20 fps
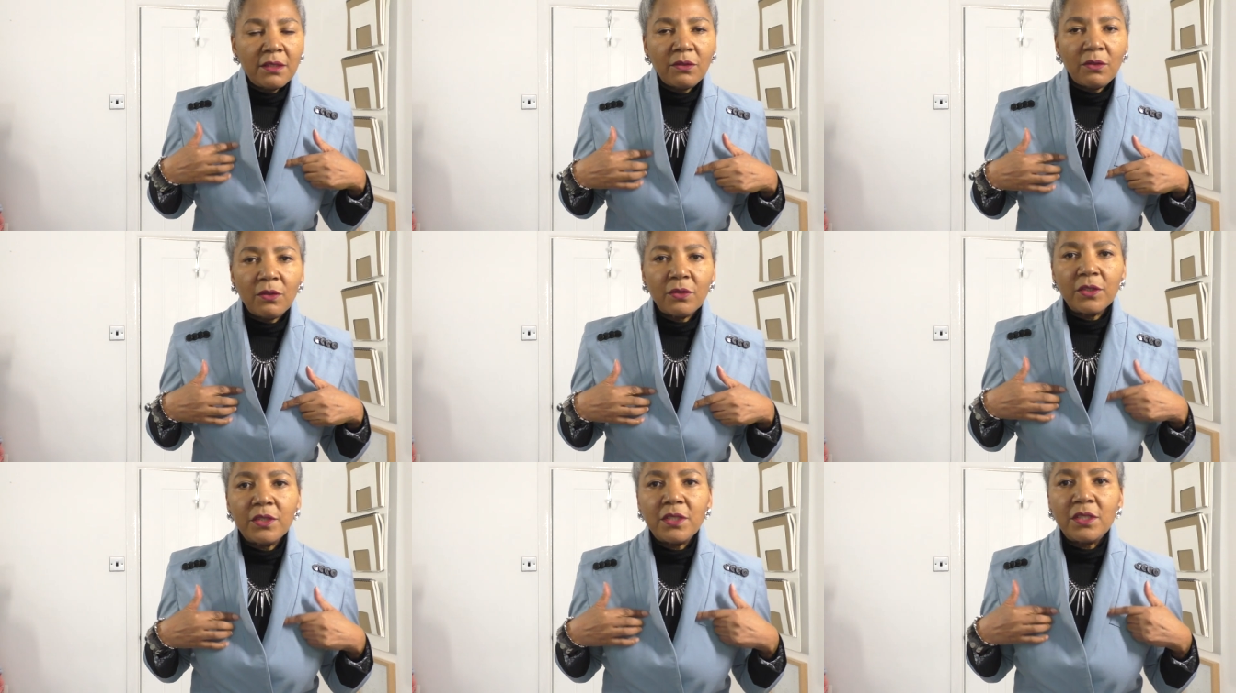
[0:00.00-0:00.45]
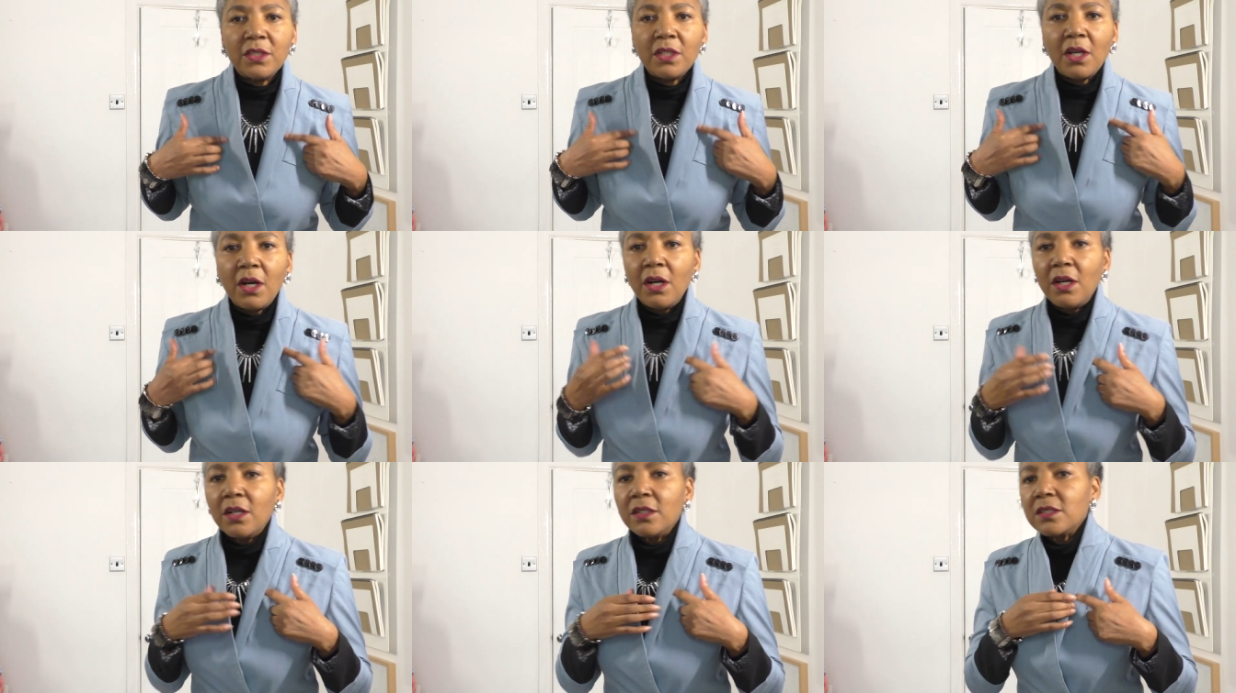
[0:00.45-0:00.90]
All the
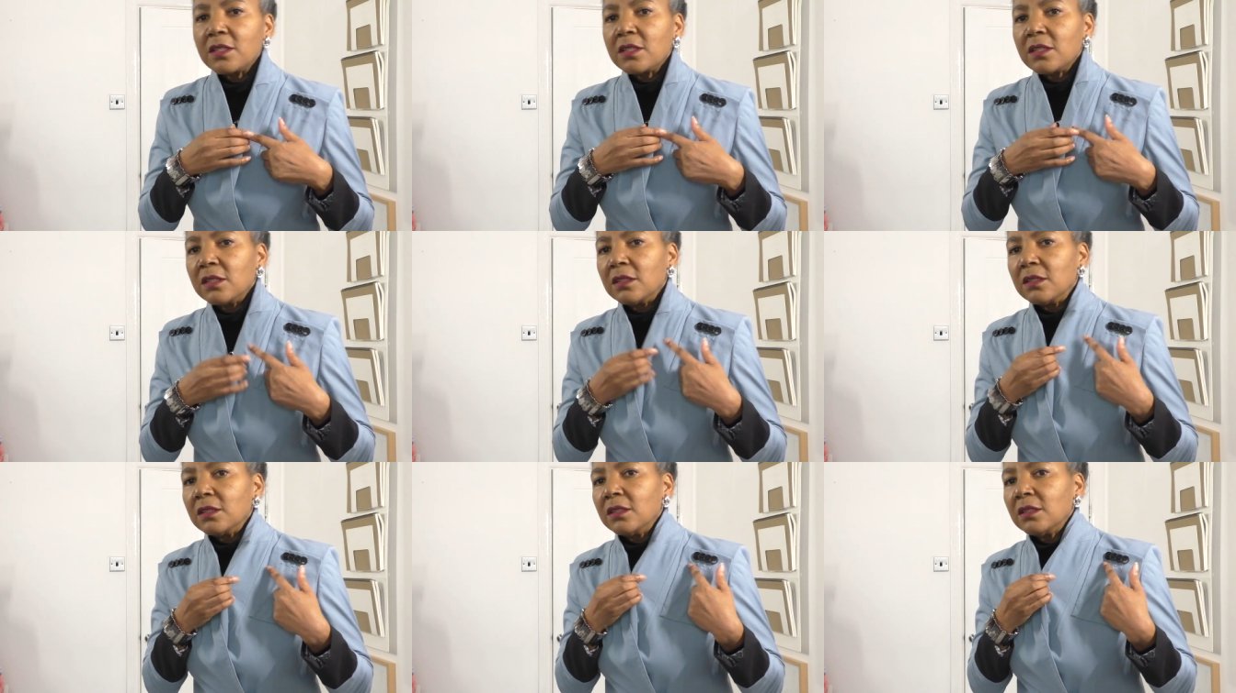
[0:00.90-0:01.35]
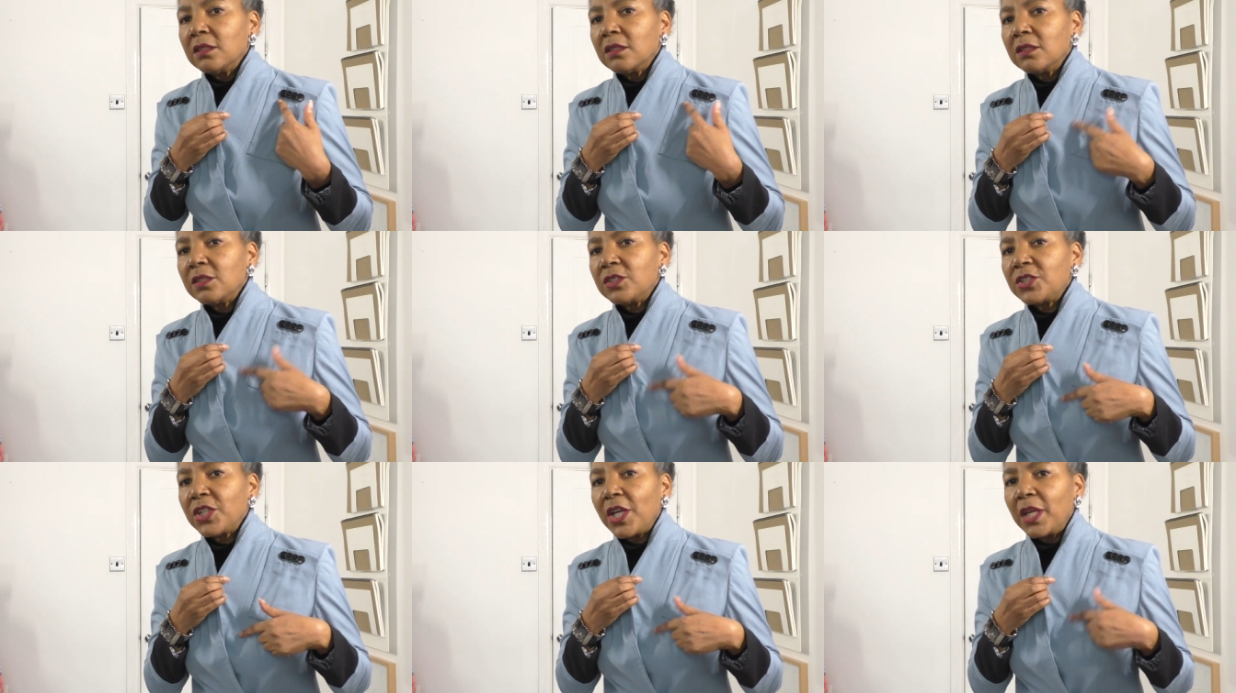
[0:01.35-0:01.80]
dots and
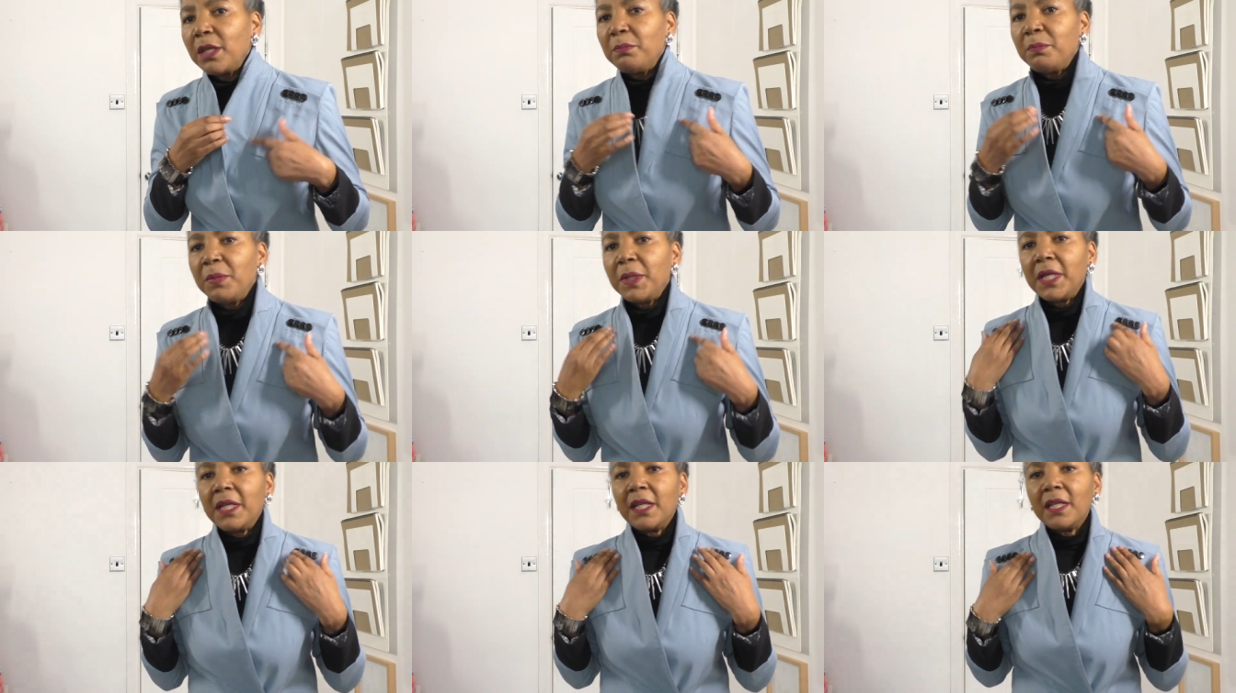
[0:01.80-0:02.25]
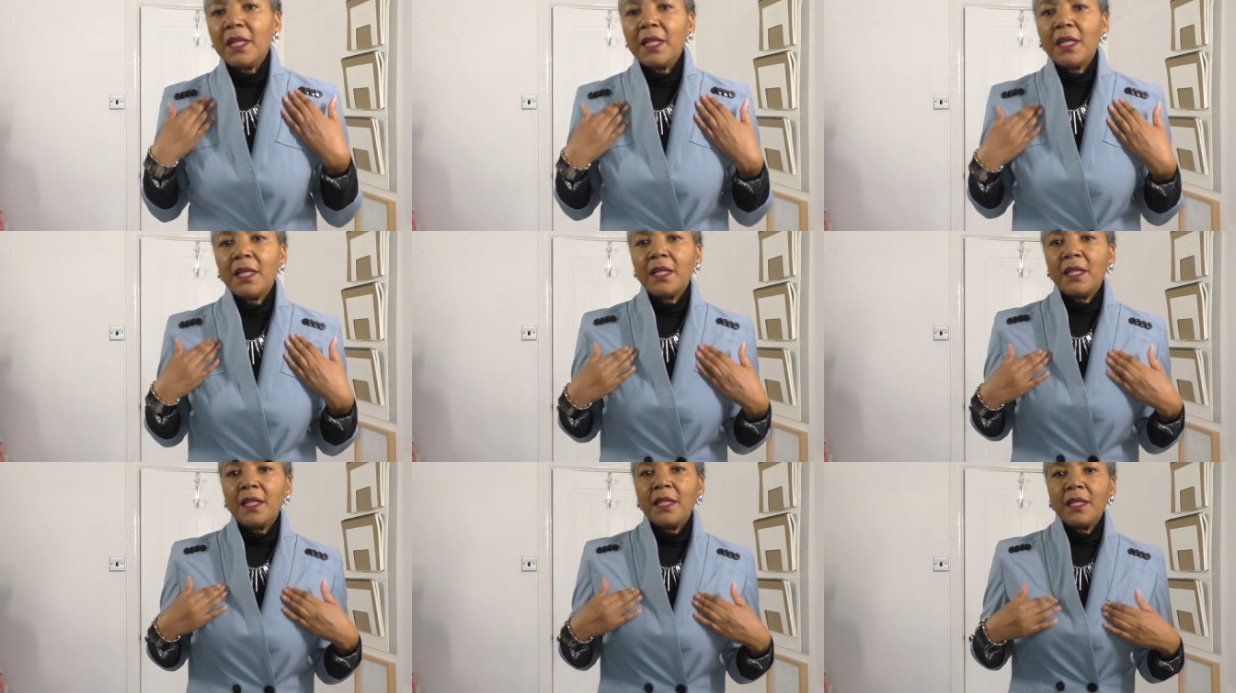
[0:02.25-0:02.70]
shaping.
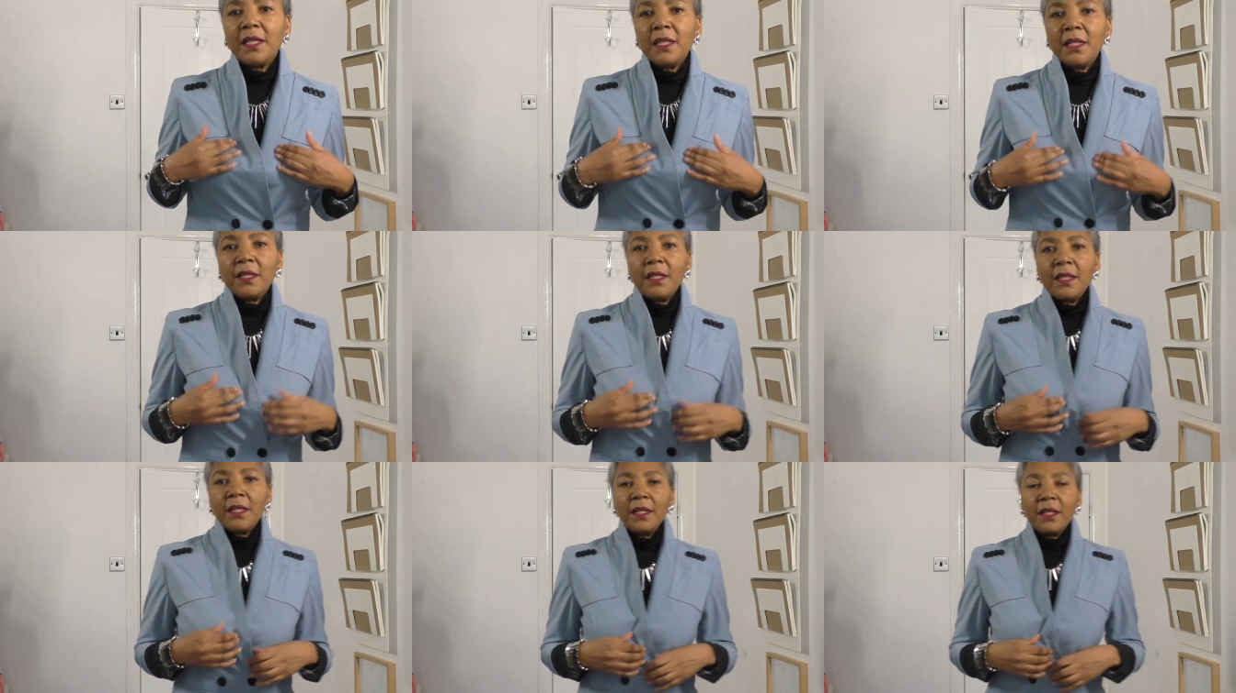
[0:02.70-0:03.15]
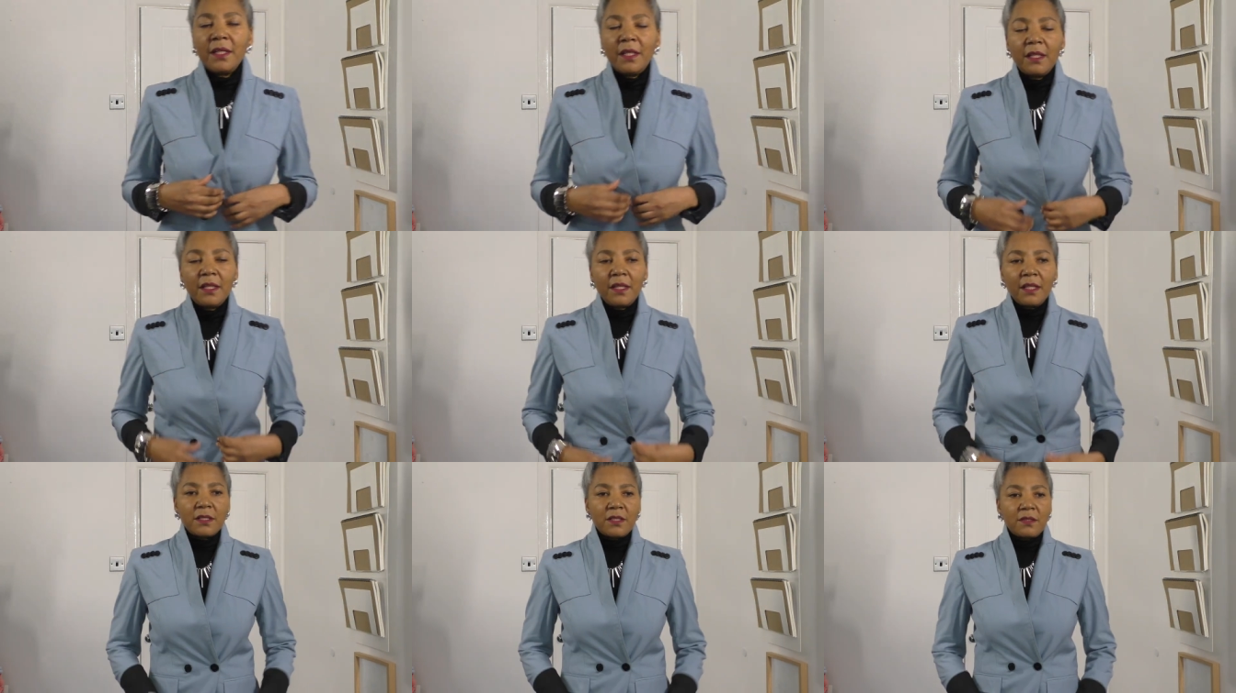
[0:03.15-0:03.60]

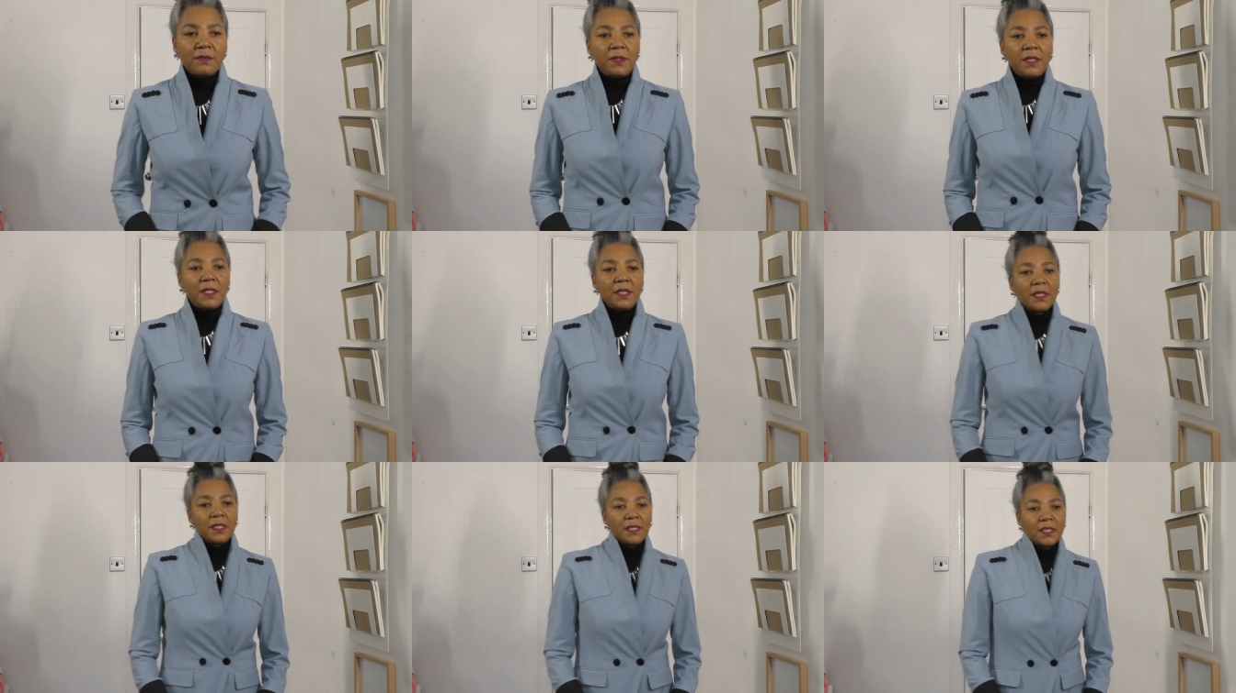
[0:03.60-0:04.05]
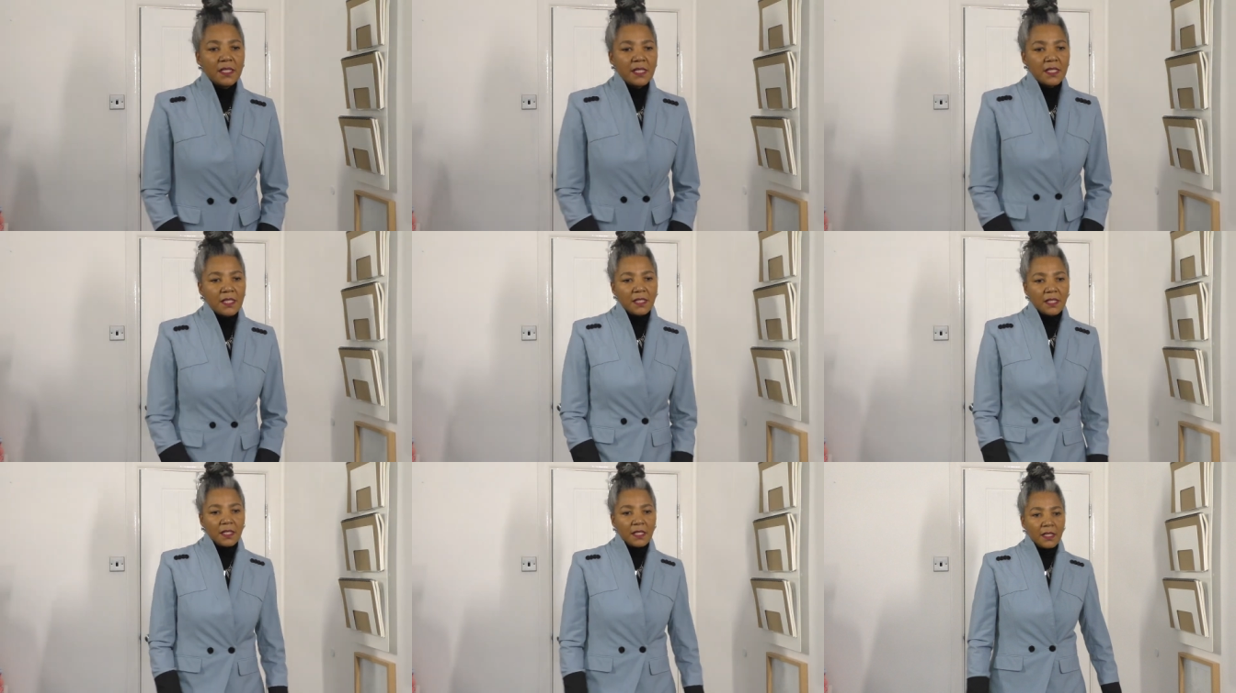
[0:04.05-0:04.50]
It's really
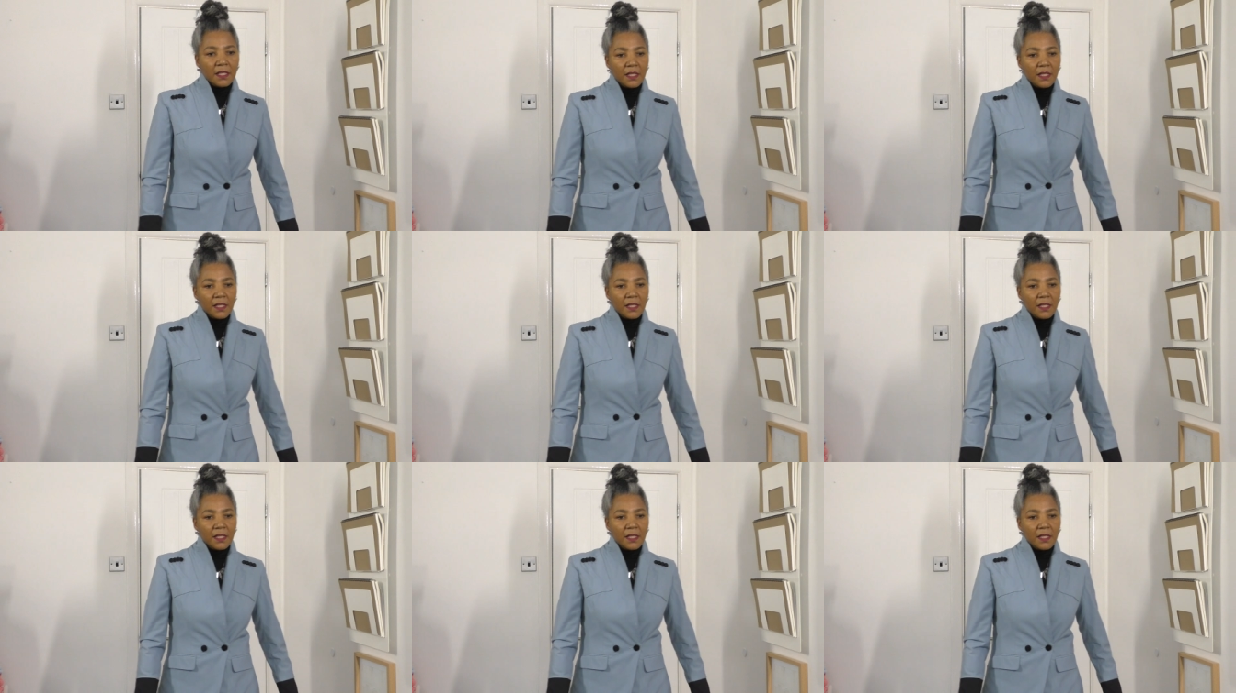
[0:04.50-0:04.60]
nice.